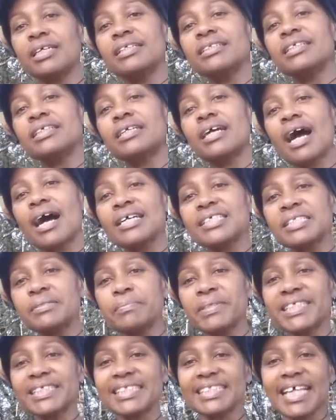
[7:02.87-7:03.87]
The
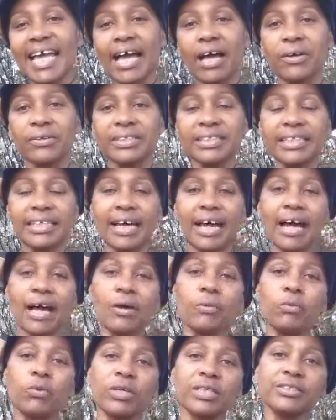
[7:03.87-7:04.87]
cosmic sound that I
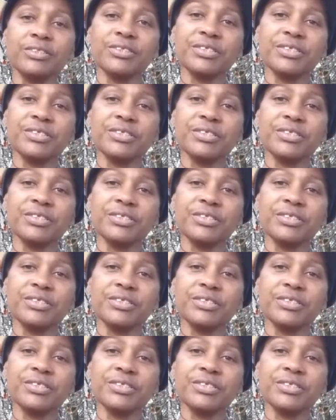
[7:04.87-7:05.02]
want